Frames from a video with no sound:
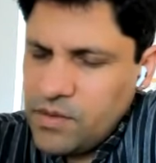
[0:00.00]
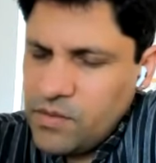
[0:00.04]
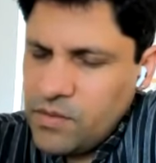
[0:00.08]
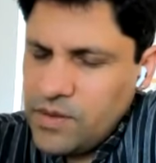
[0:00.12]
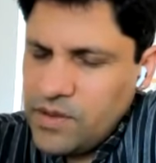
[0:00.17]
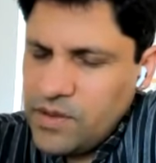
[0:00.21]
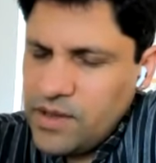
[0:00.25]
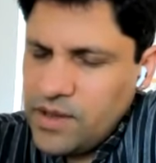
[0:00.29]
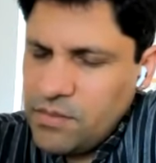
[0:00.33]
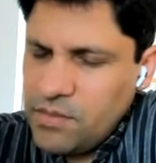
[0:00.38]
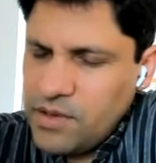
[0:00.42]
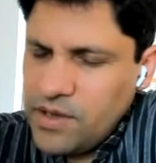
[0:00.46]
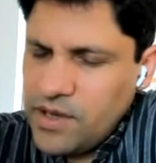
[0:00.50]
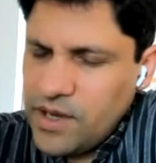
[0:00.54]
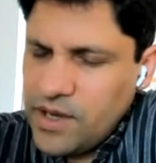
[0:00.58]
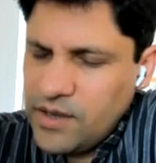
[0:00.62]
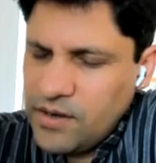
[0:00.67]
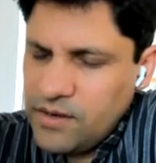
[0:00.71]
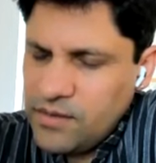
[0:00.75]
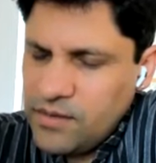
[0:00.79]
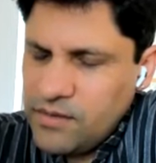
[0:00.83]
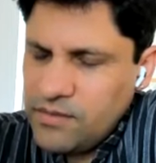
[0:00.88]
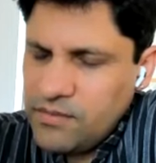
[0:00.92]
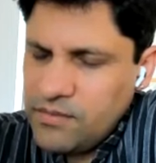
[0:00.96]
But when they
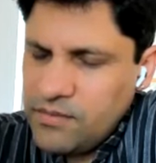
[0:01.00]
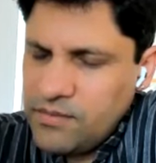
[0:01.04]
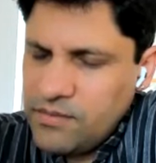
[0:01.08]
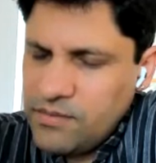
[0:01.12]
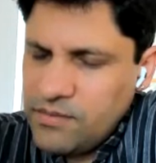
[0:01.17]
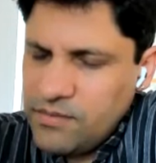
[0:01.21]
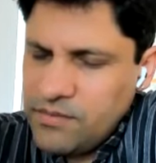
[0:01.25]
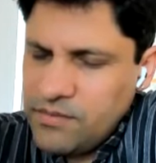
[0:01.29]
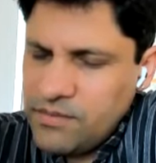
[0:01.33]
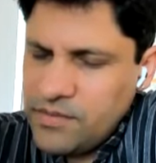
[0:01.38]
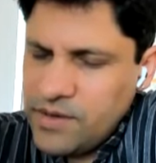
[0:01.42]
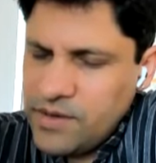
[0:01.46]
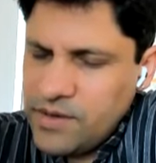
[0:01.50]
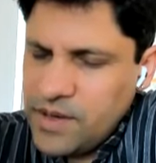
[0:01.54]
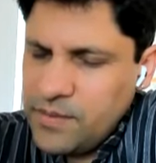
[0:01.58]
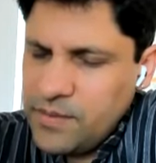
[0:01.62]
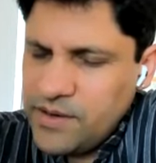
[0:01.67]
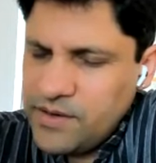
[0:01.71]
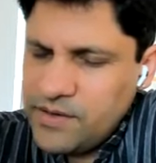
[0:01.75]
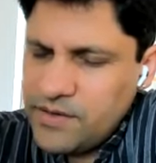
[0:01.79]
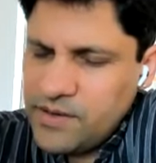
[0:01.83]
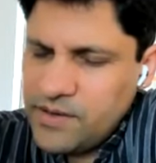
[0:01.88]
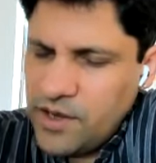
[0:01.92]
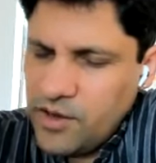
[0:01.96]
began, I
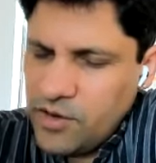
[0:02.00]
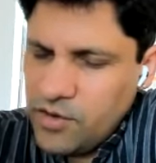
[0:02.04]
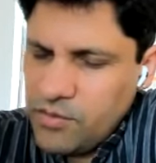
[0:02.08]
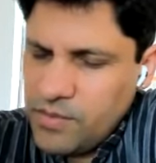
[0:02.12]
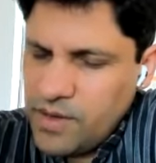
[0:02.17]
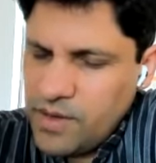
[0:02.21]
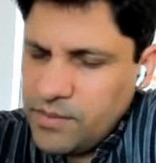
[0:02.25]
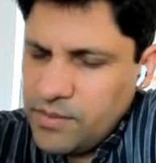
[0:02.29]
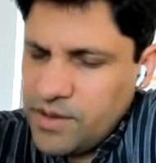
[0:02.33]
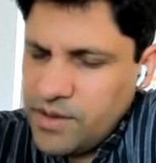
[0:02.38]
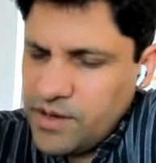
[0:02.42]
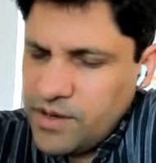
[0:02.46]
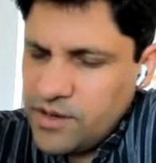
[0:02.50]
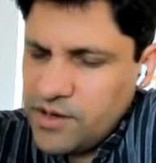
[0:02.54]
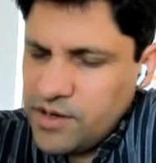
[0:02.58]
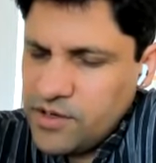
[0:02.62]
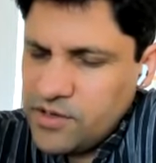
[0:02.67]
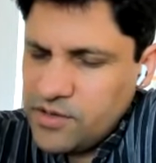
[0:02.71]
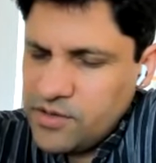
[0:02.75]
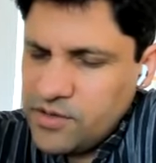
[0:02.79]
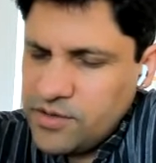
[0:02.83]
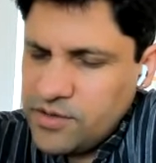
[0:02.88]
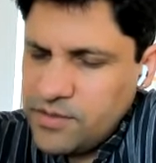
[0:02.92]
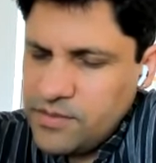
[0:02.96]
made sound my
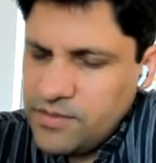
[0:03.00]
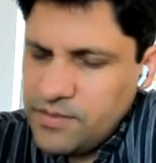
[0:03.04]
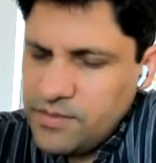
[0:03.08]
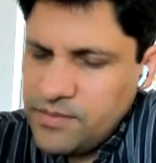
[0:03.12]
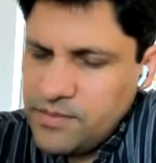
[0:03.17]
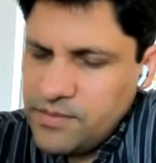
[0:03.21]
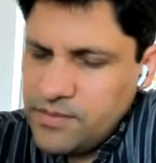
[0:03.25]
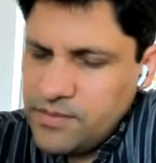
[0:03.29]
meditation.